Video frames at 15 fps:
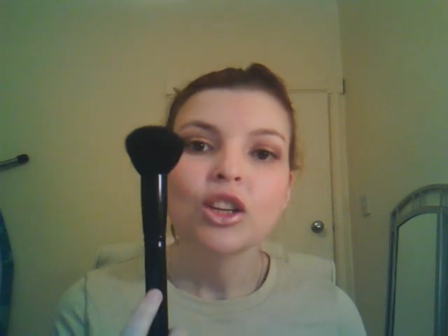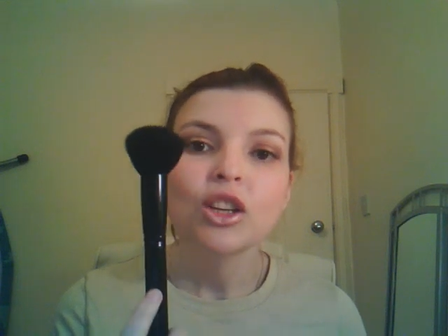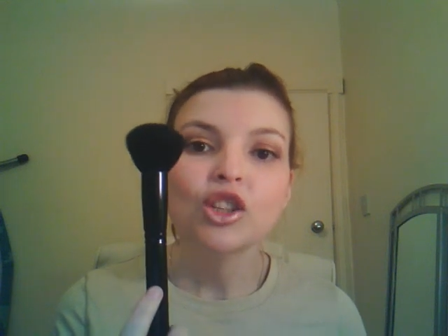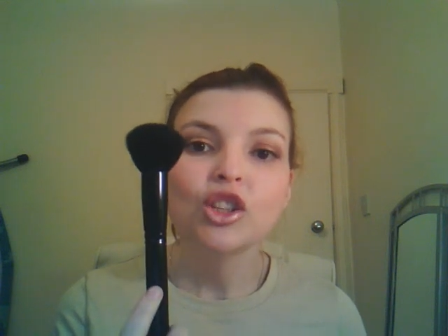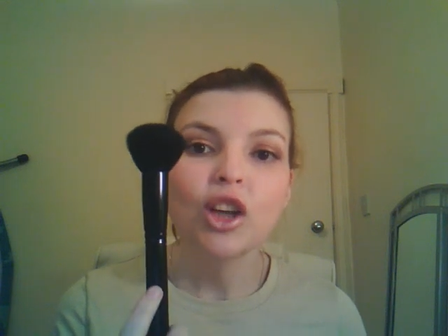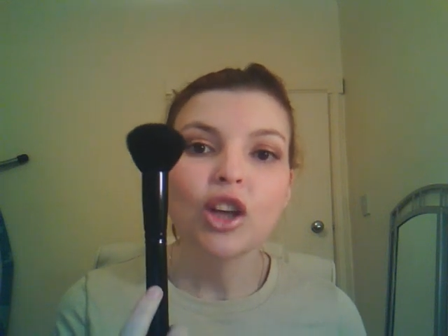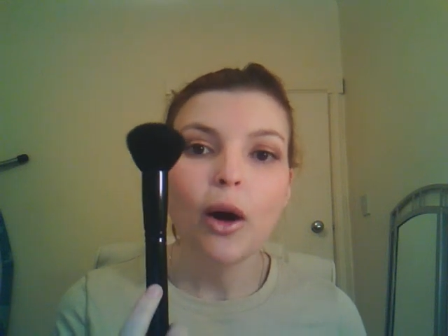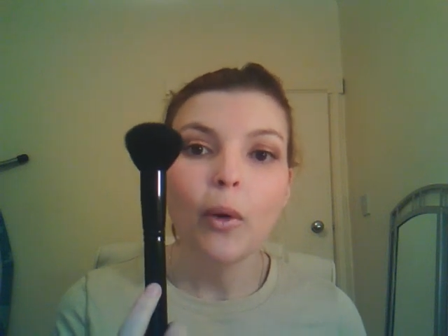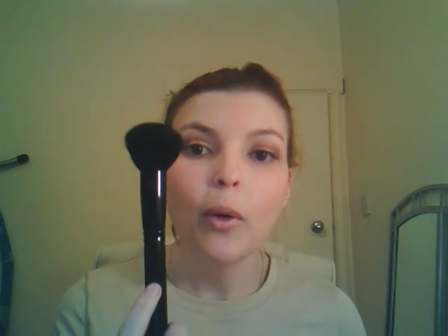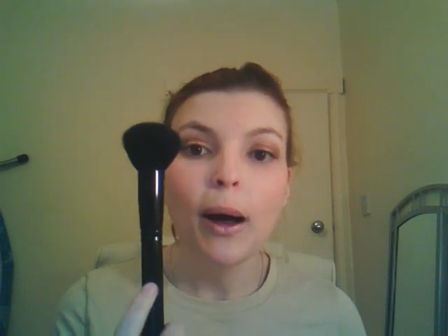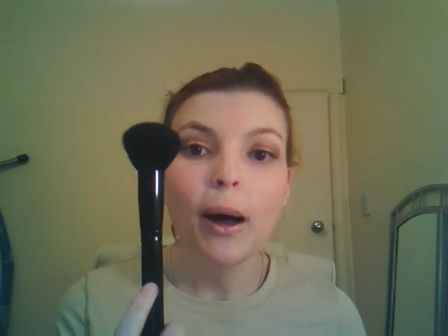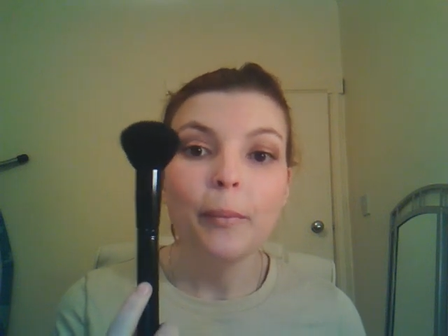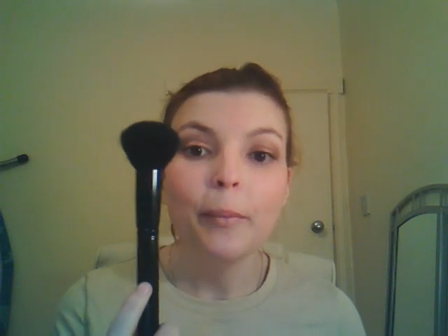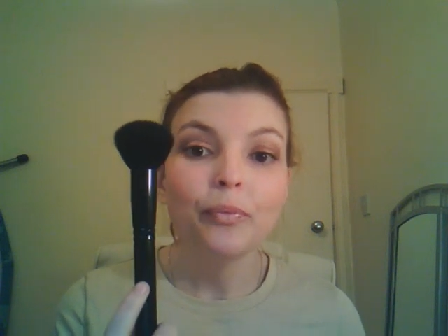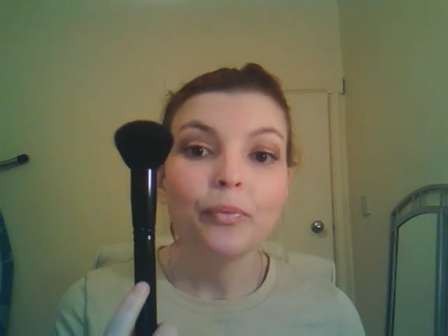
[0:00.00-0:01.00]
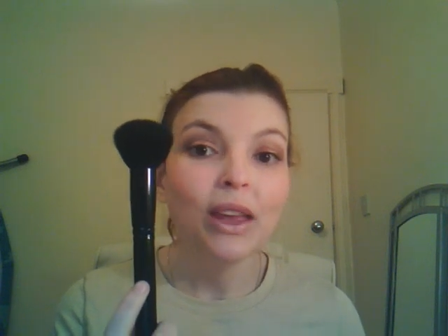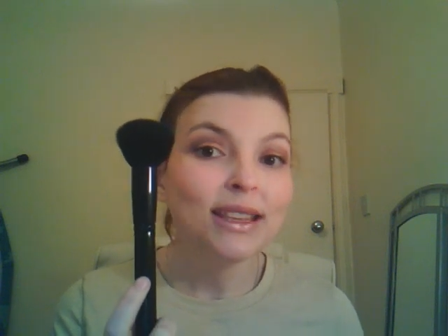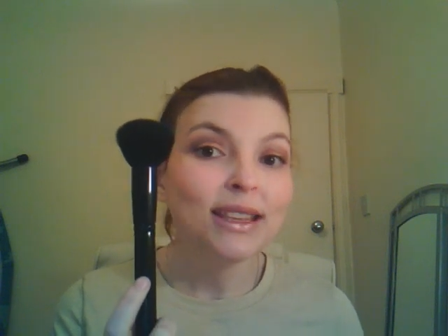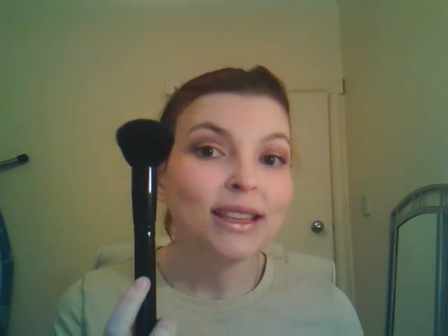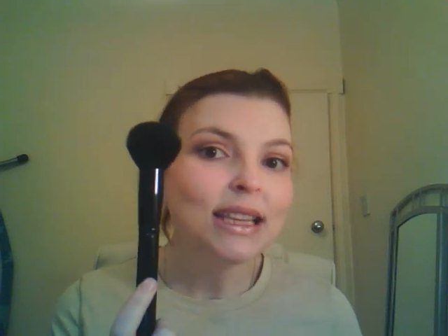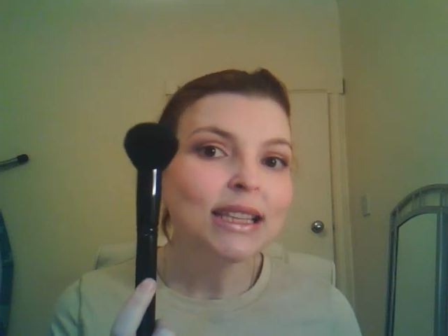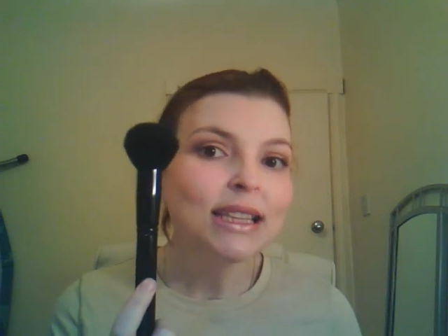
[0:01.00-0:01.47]
So
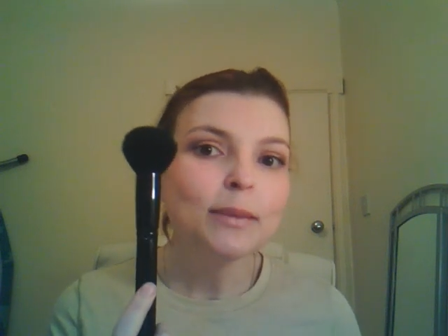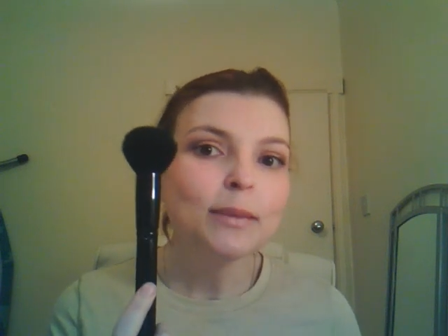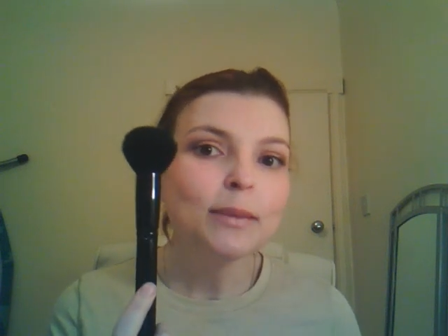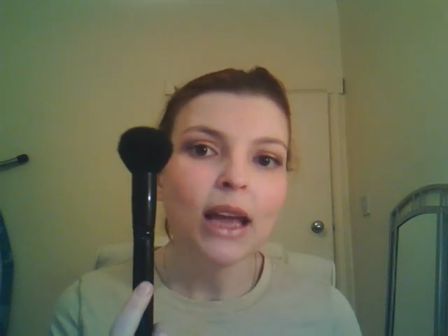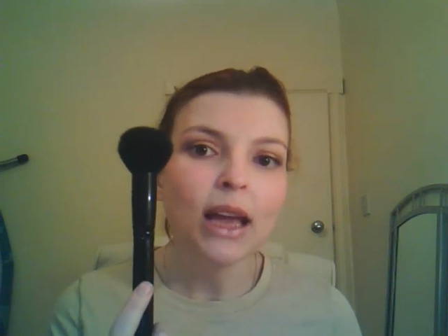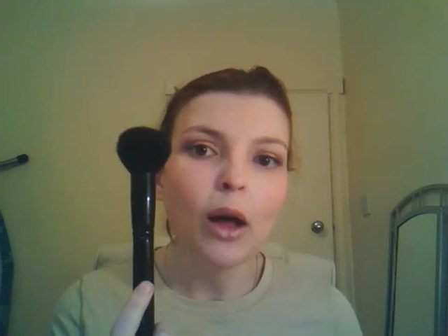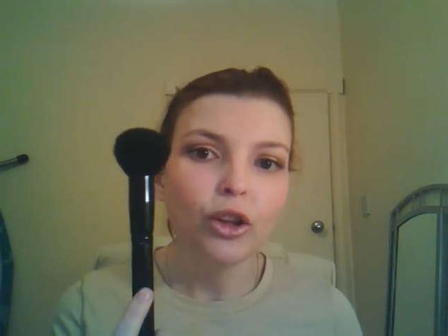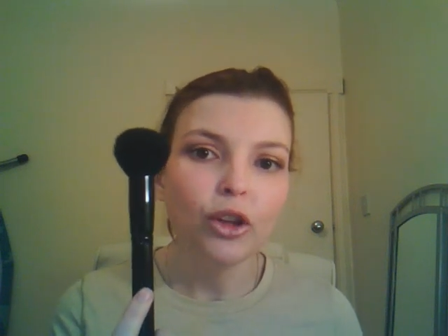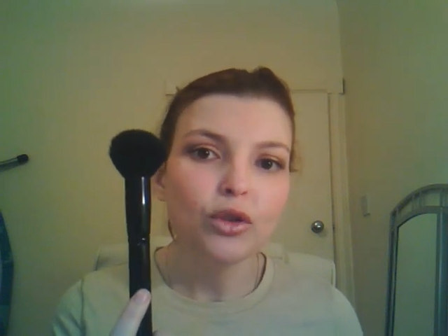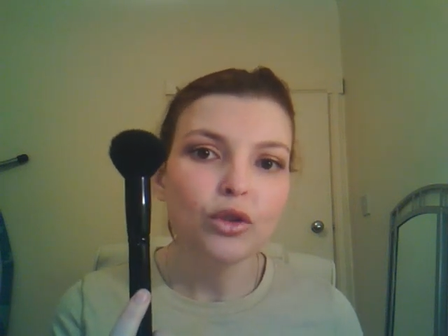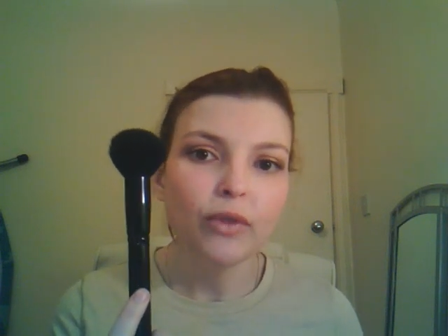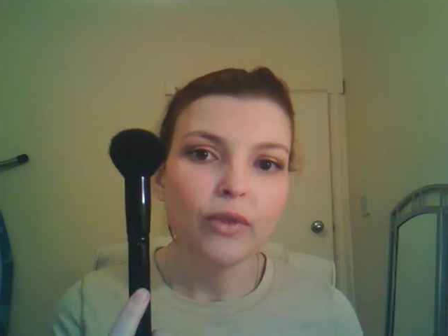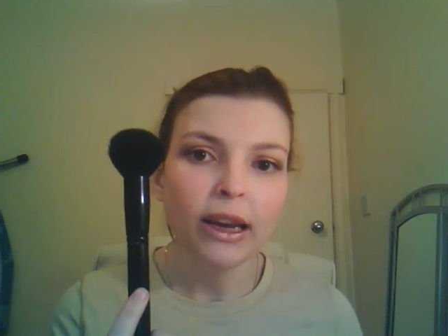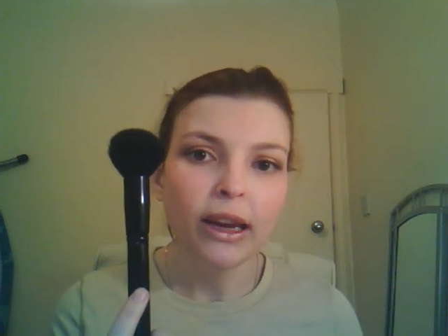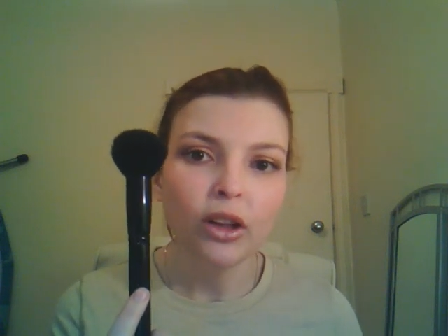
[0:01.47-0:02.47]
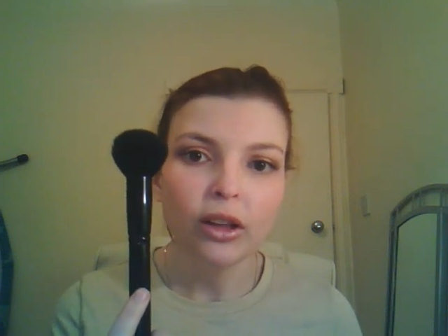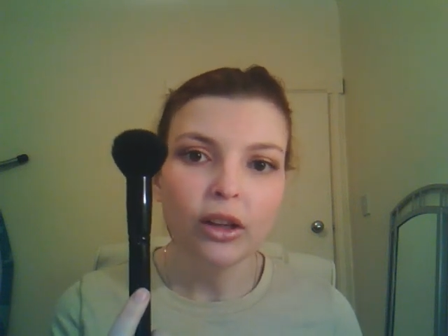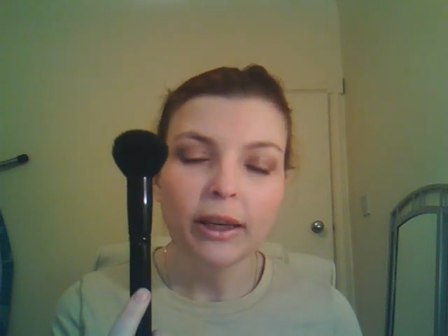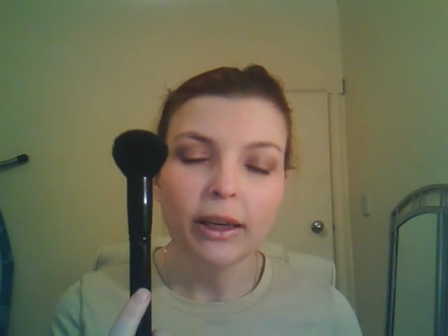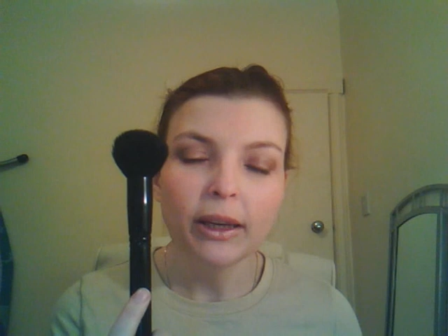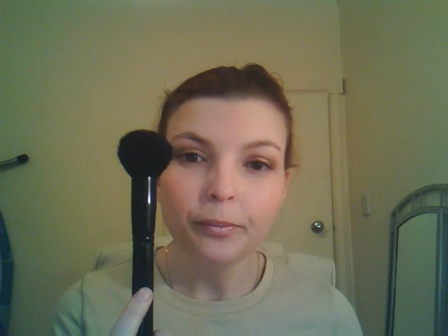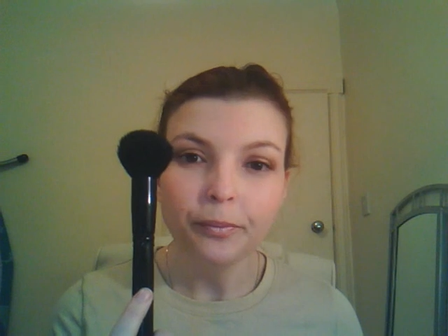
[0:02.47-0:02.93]
it's not something I'll use
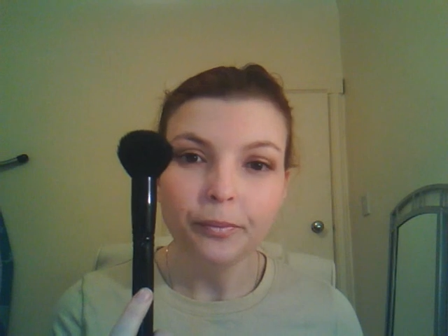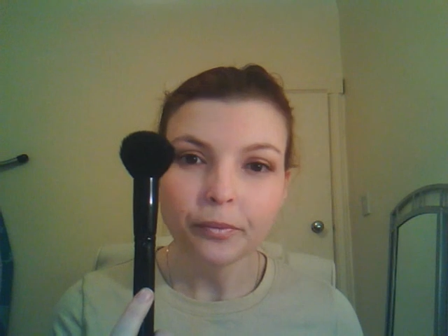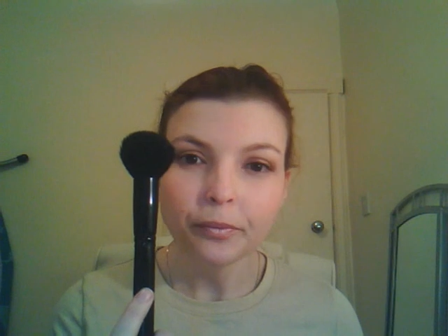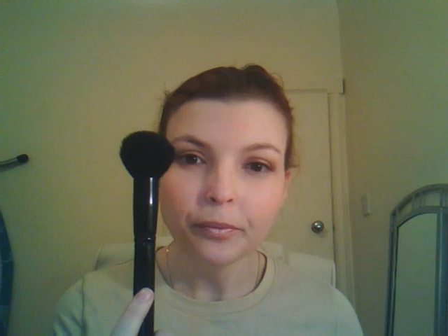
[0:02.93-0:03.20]
regularly,